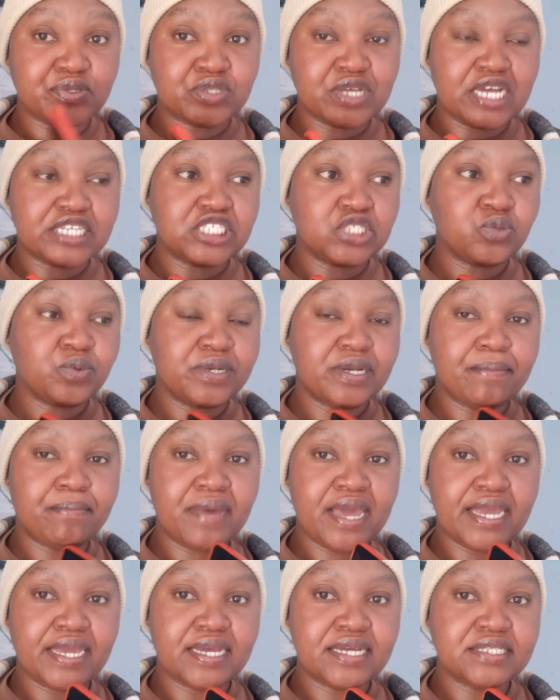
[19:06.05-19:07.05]
So I just want to
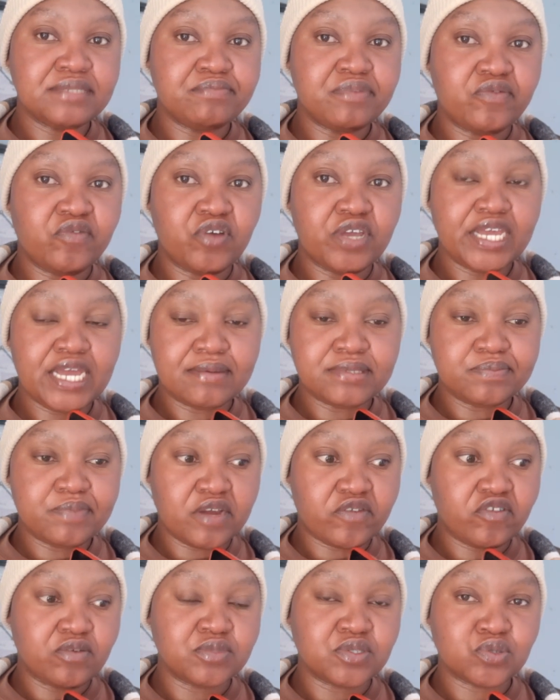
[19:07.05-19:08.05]
pack it before he comes
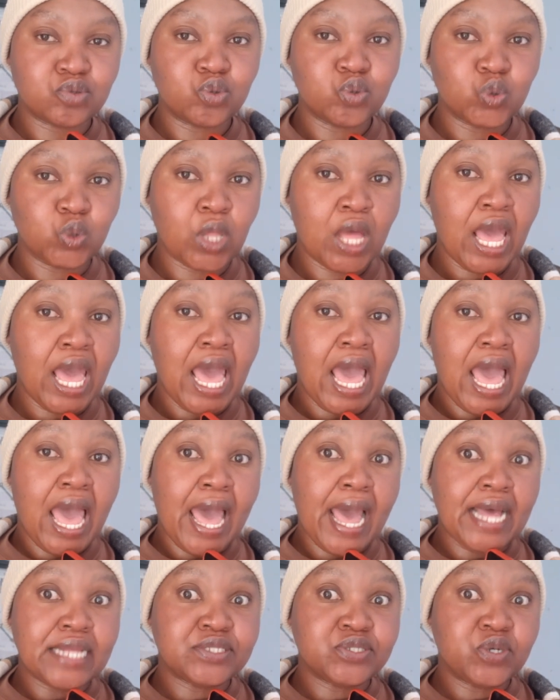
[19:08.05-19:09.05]
back from school.
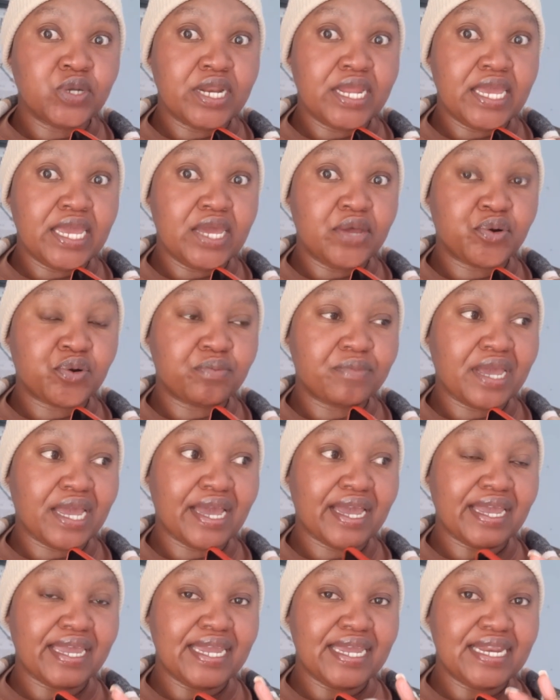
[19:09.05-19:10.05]
I told room
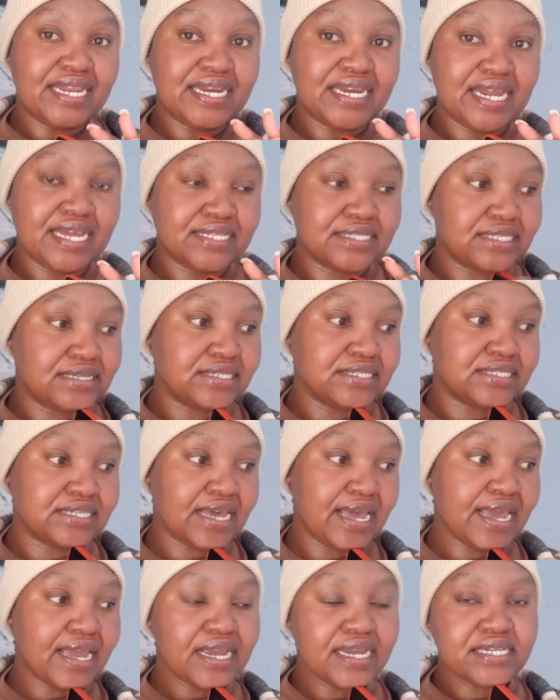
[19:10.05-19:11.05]
nice and
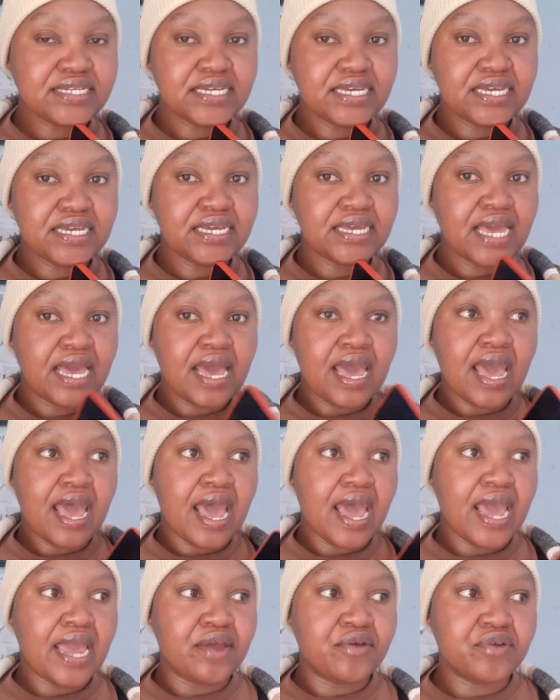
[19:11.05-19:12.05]
tidy.
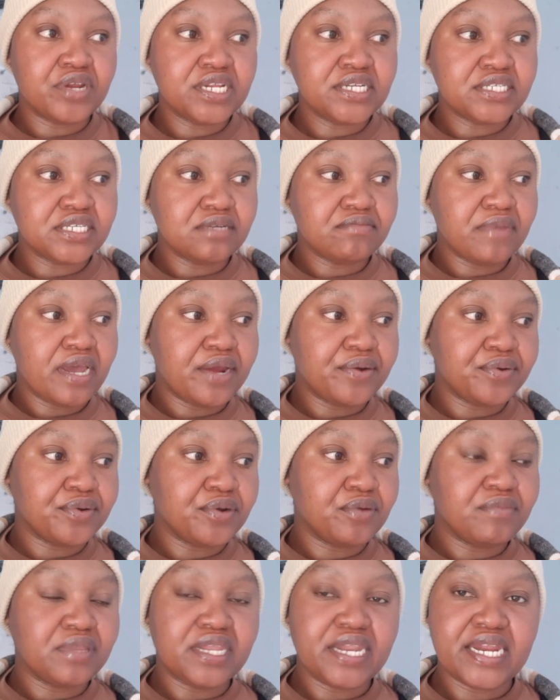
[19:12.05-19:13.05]
I redid my
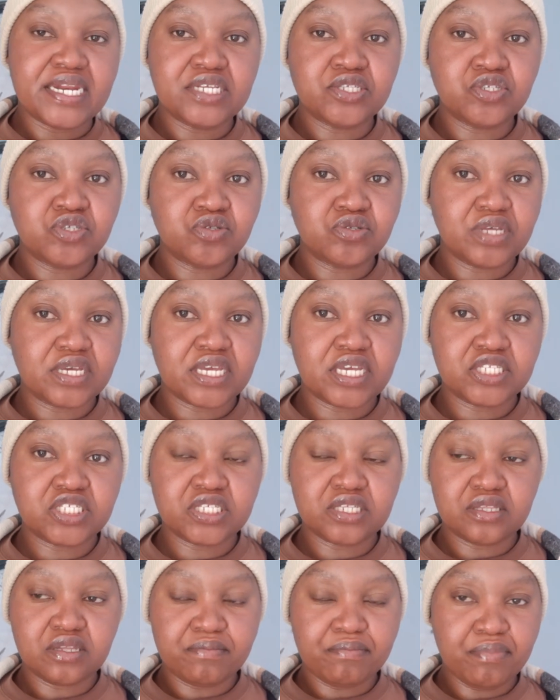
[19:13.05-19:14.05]
room. Then I need to do the
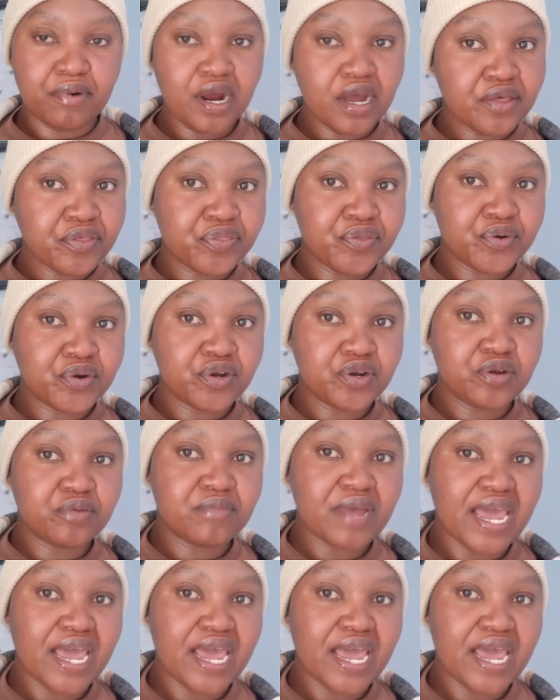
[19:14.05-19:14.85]
kitchen and the bathroom.